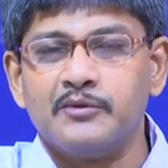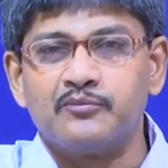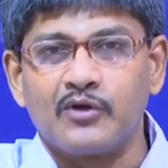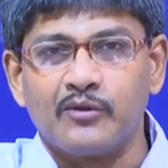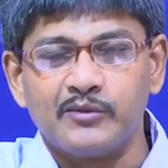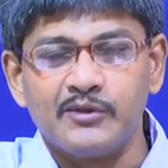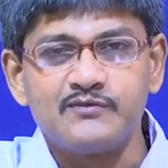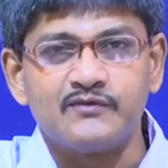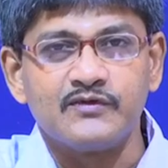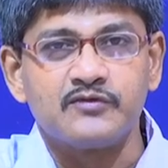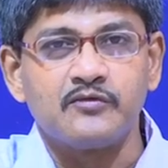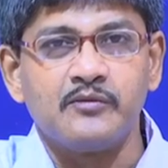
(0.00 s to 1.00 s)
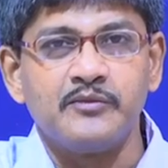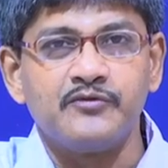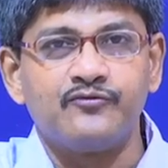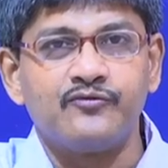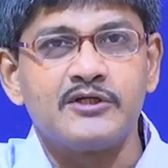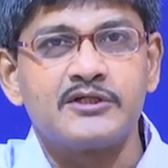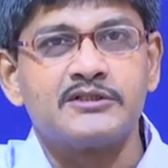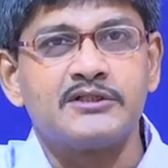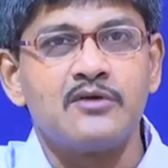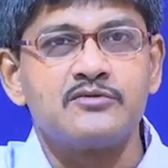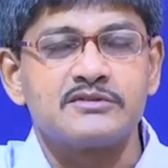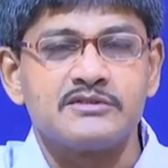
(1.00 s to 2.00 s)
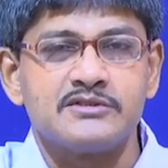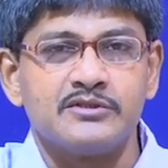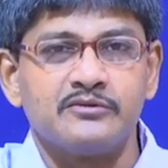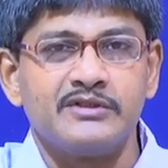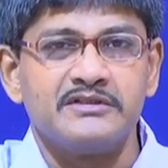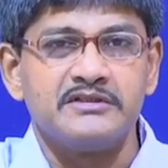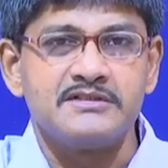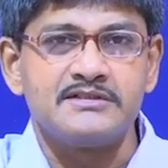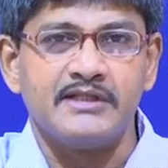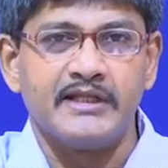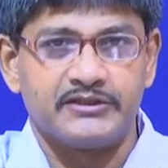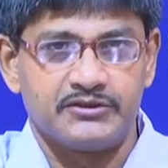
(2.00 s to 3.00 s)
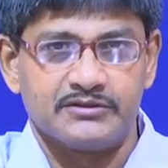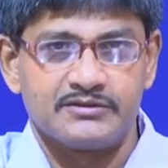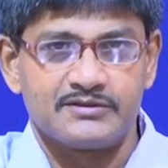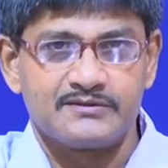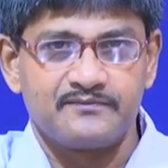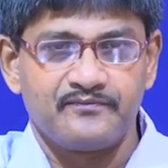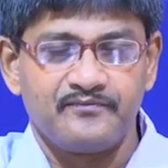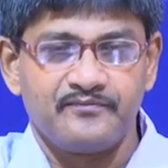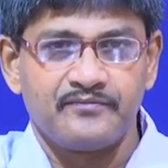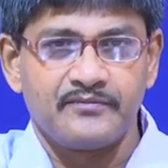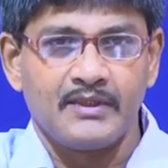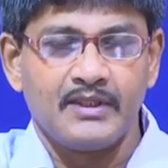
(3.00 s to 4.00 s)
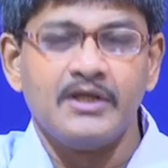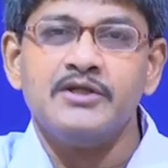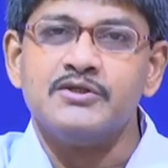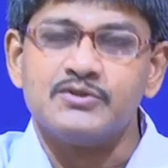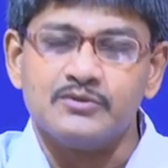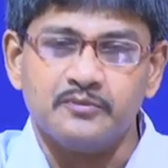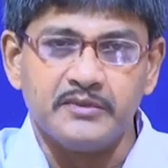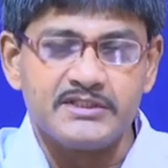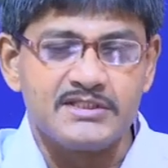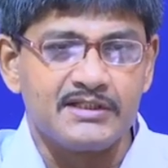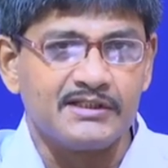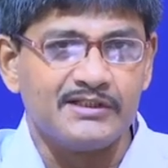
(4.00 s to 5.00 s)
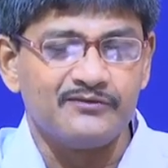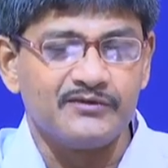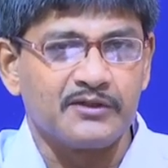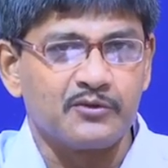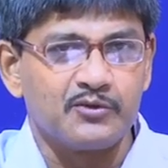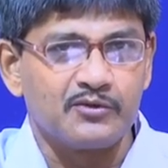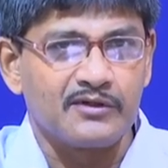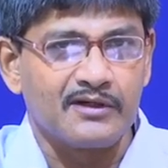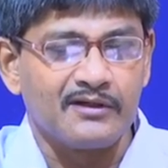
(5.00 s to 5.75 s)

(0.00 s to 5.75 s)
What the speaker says: problems which will be worked out during these lectures. So, basically we are going to